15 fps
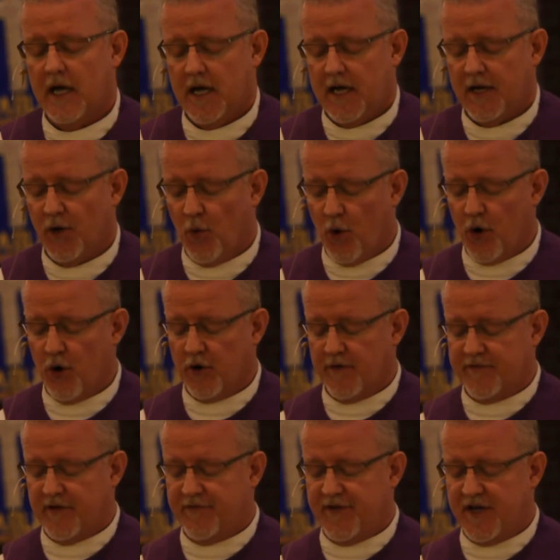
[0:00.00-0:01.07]
In a world of
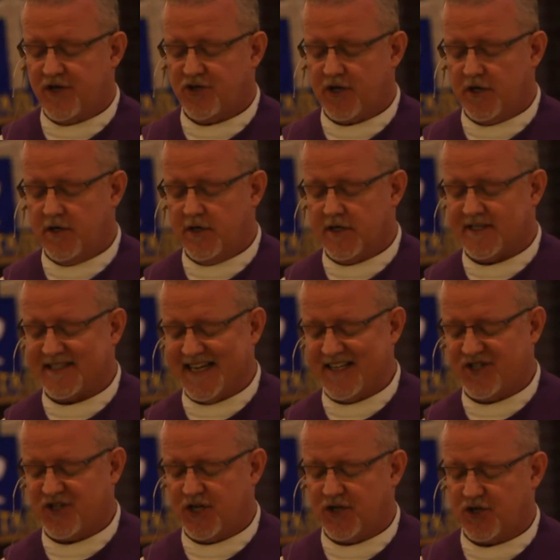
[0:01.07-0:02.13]
division,
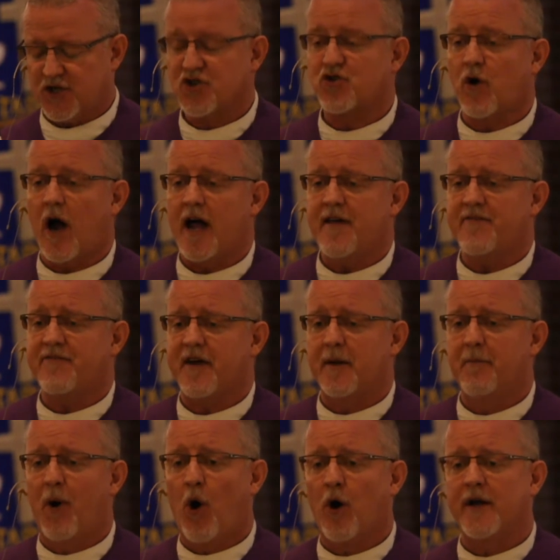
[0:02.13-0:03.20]
dissension, strife, and
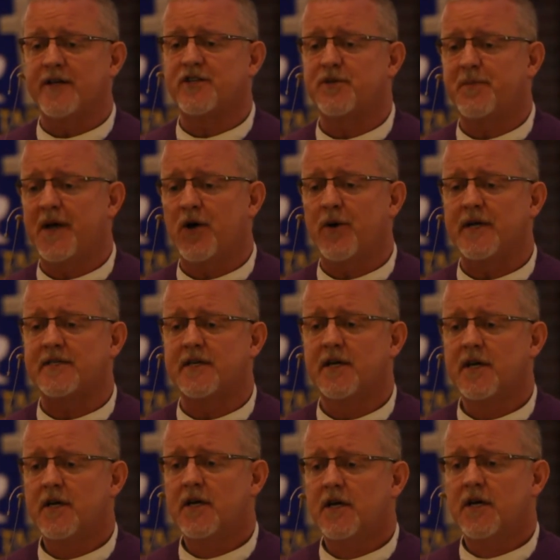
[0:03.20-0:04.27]
party spirit,
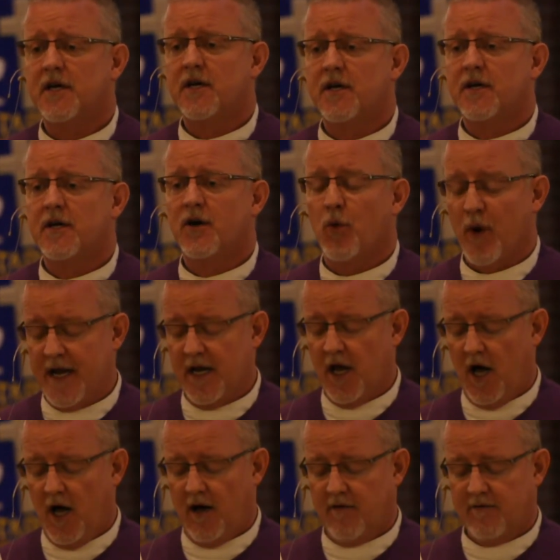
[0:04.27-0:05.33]
we
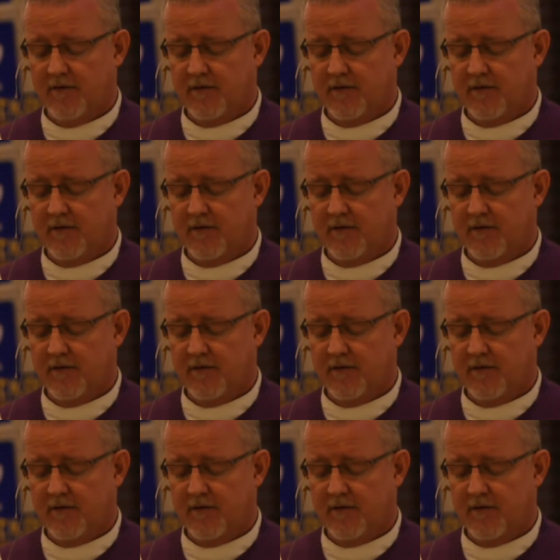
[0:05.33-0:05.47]
love.